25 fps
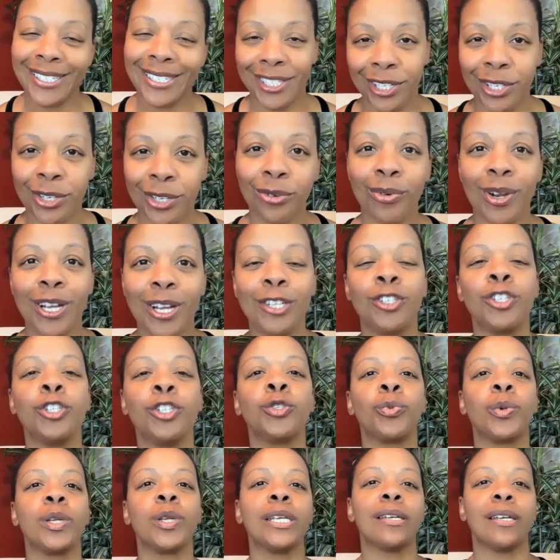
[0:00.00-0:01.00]

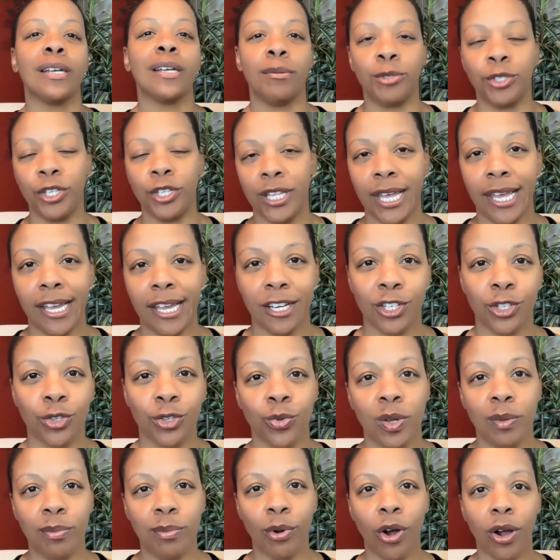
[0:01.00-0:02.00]
considerations when it comes to the
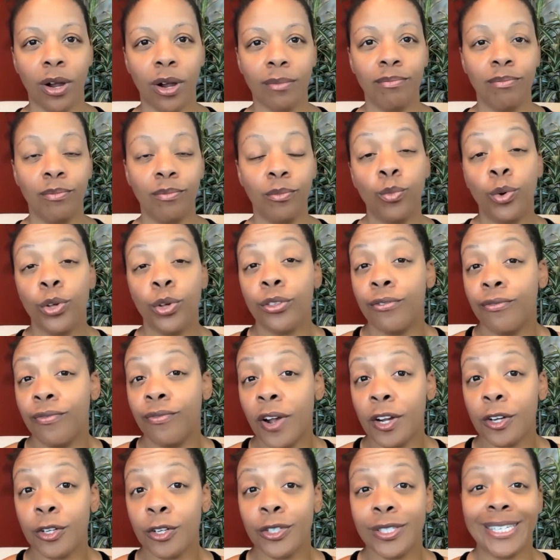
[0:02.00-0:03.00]
X3 bar? Well, the
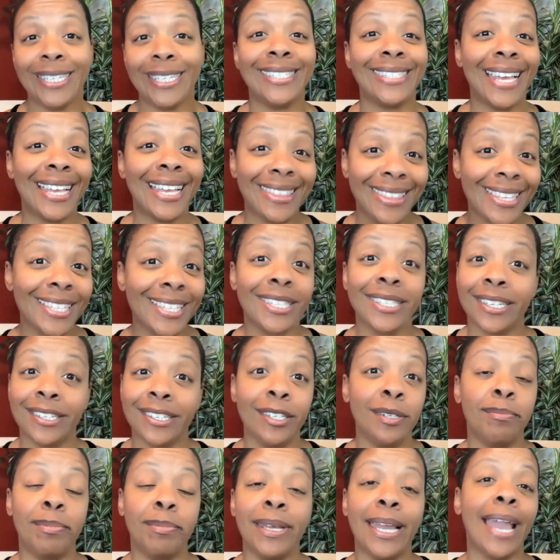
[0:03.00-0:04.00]
first is that this
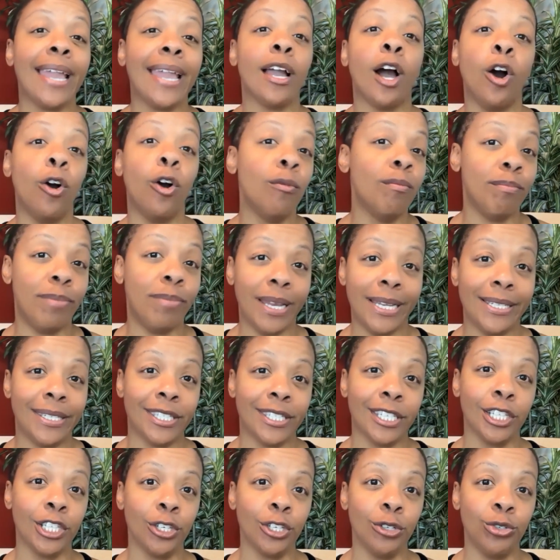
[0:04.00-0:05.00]
could be a
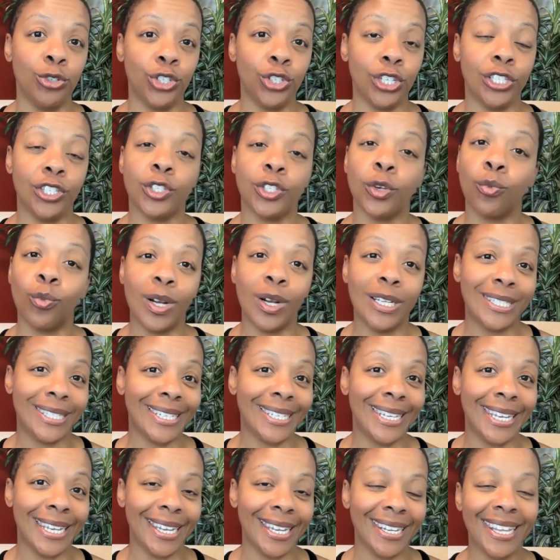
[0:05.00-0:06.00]
home-based solution. So once
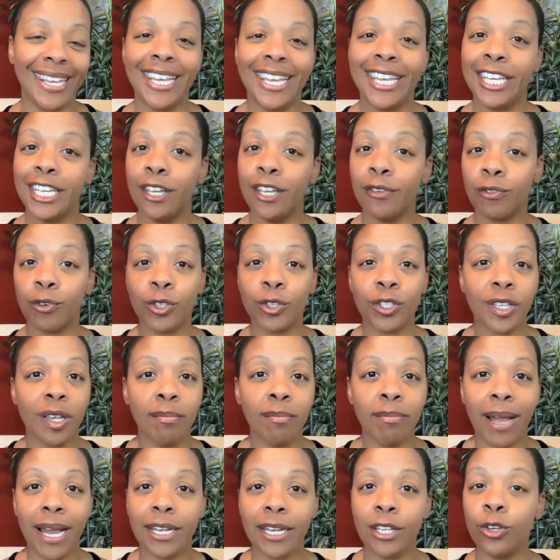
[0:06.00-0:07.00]
again, if you're
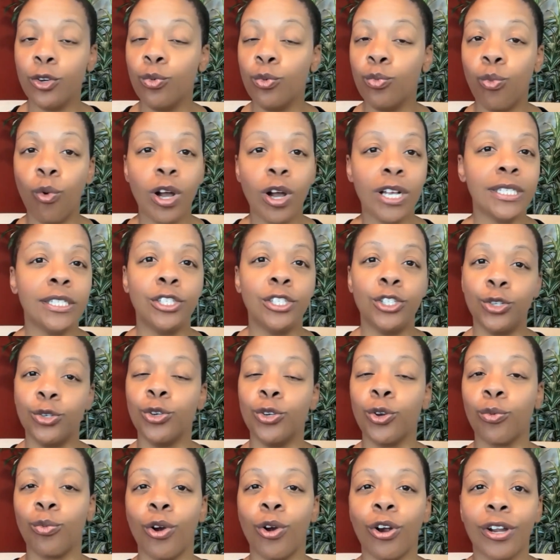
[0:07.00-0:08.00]
somebody who wants to do
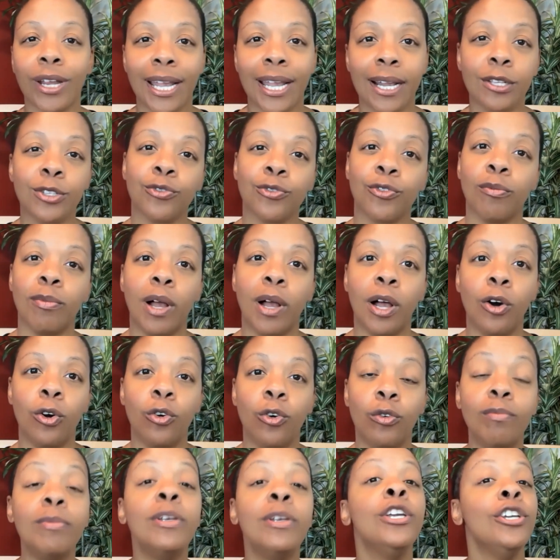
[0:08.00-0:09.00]
your workouts from
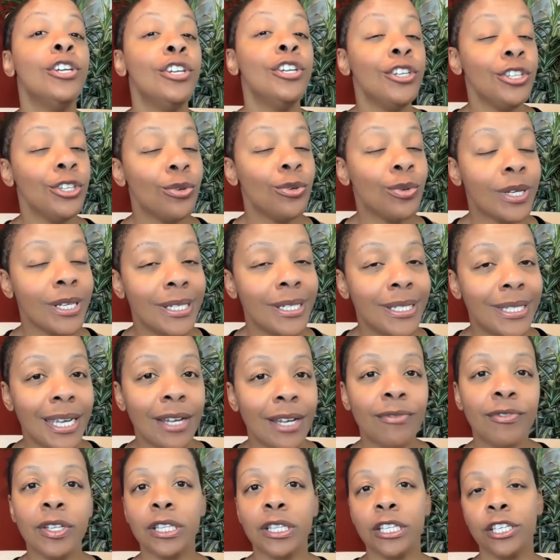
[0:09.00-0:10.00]
home, you can
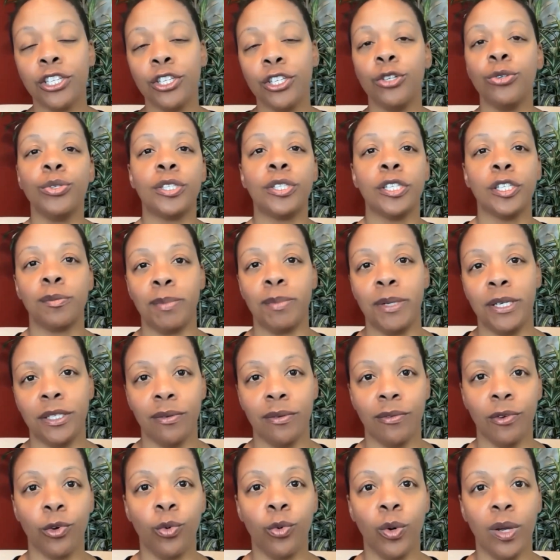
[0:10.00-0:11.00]
definitely use this
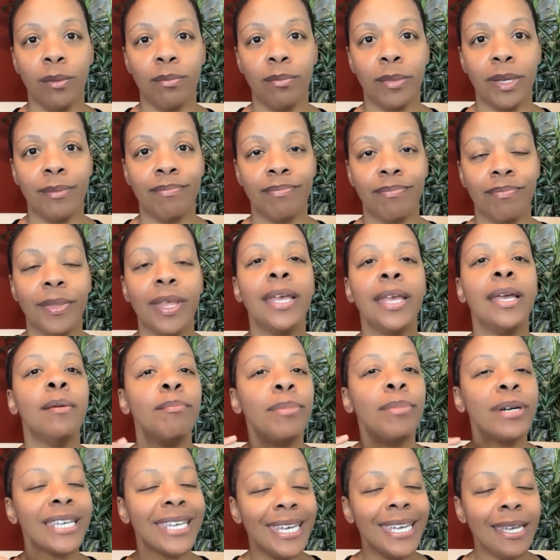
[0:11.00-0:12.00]
piece of equipment.
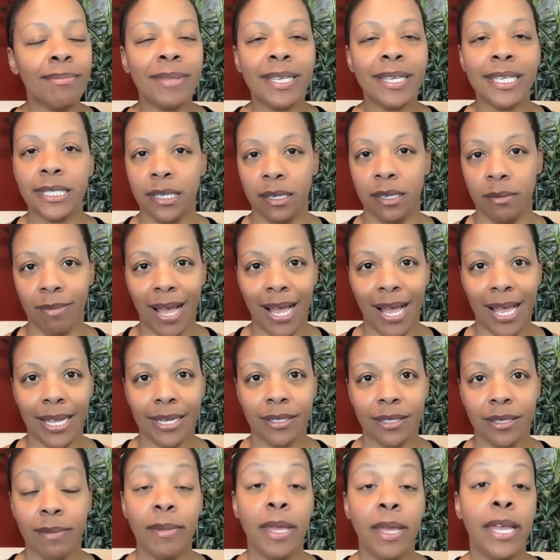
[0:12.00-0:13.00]
But keep this in
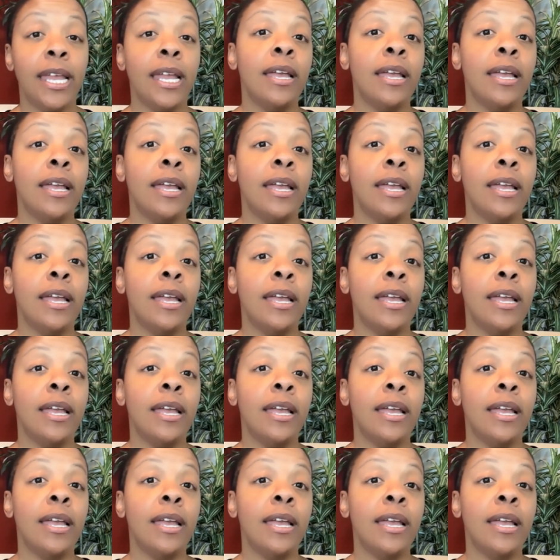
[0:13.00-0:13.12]
mind.